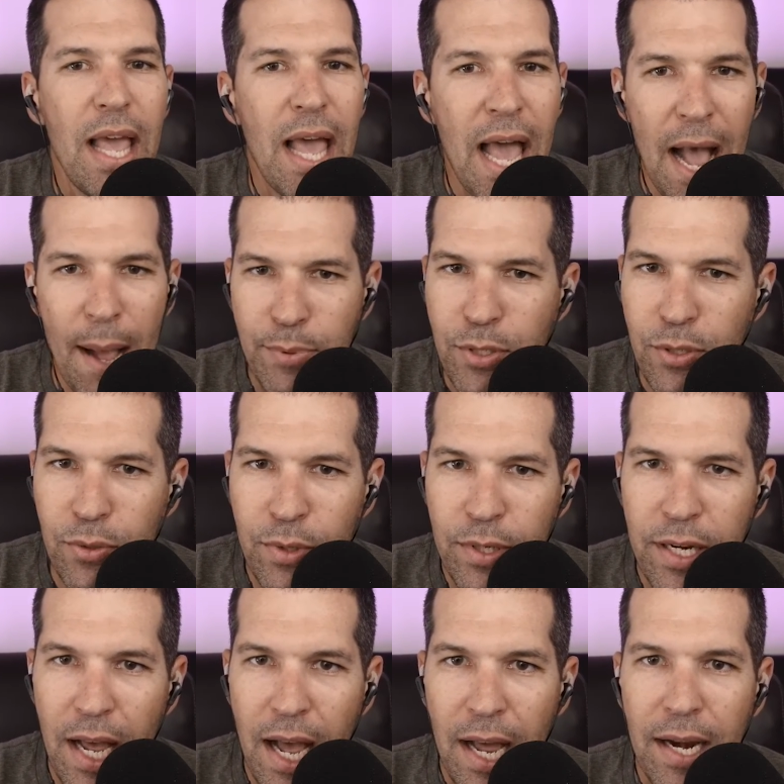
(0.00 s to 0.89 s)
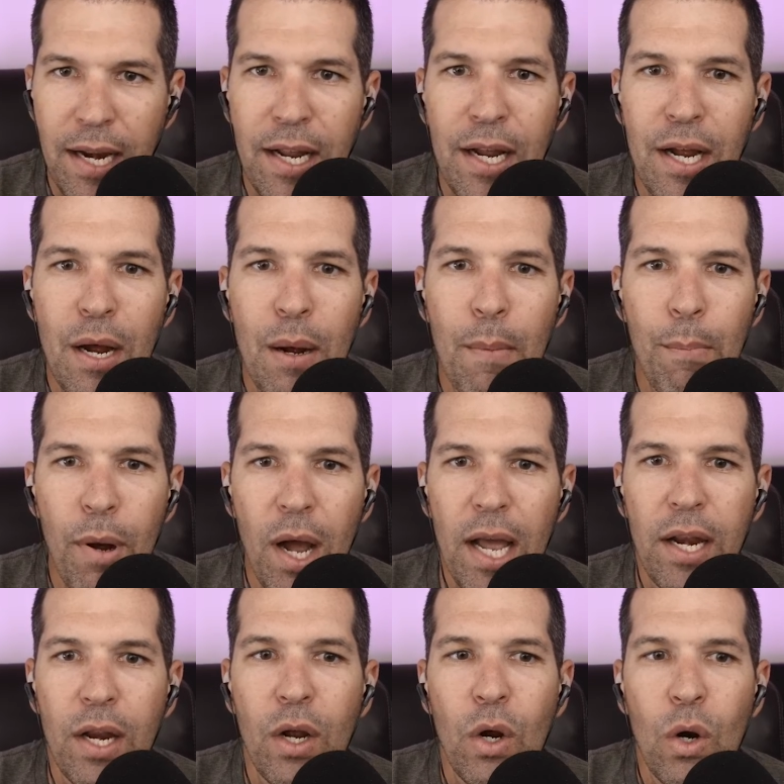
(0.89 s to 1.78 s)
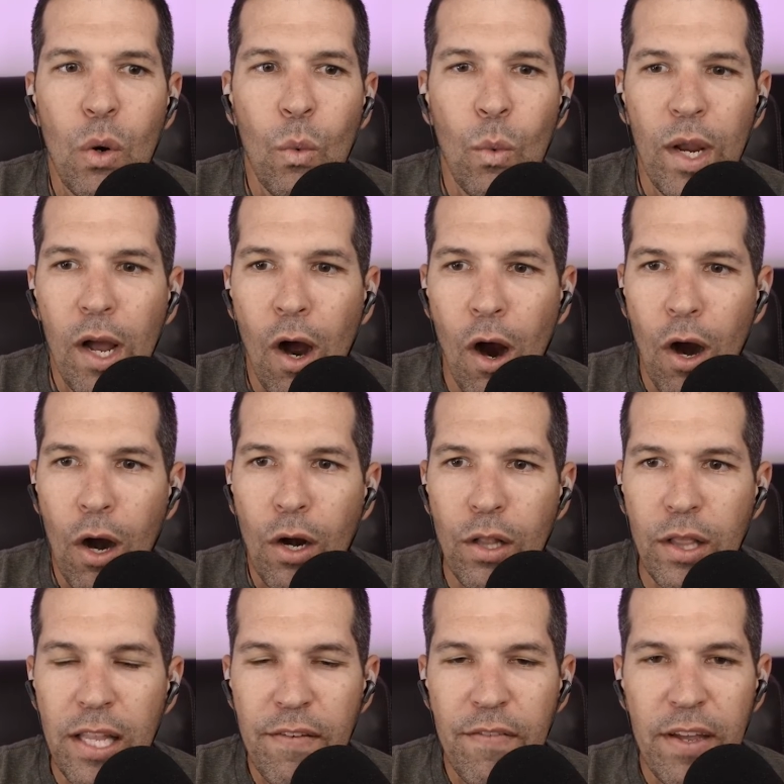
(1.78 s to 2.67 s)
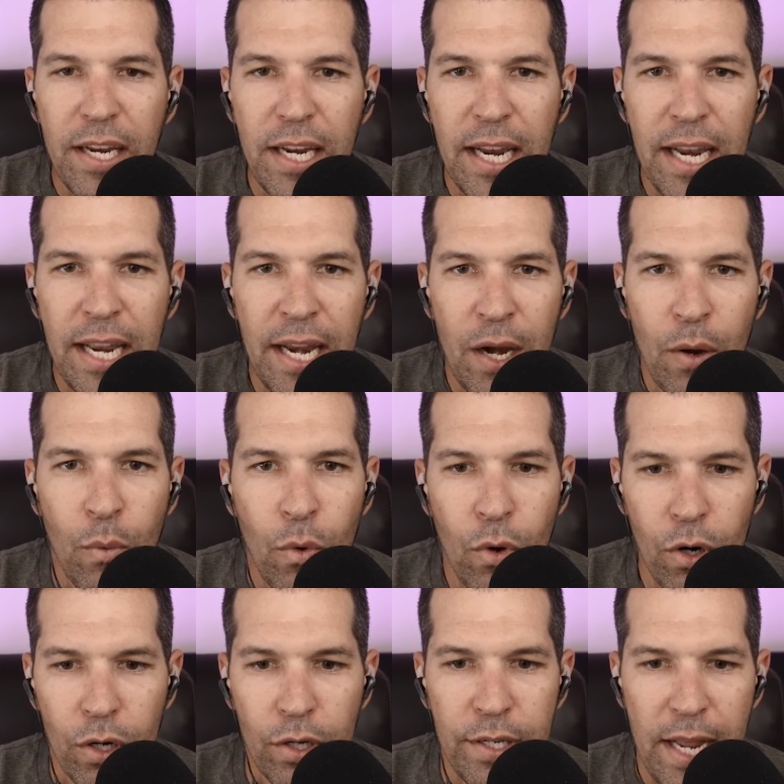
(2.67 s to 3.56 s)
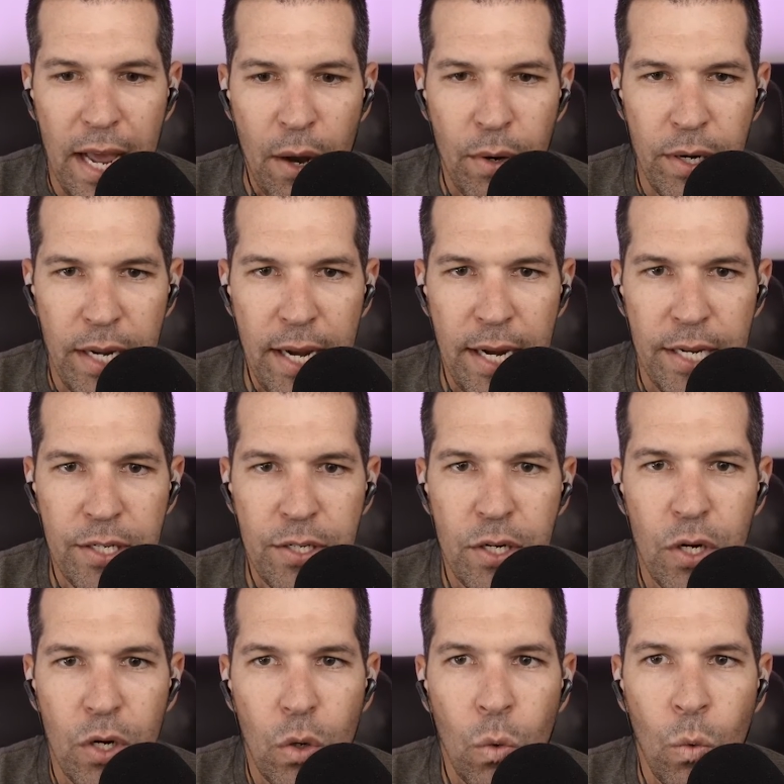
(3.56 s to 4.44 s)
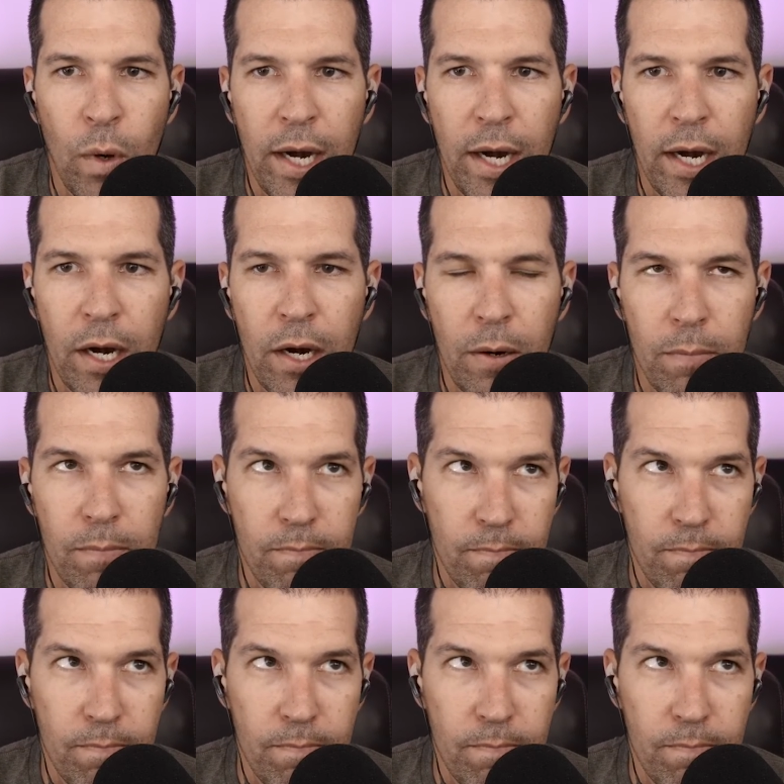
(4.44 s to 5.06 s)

Absolutely not. But we are living in a world nowadays where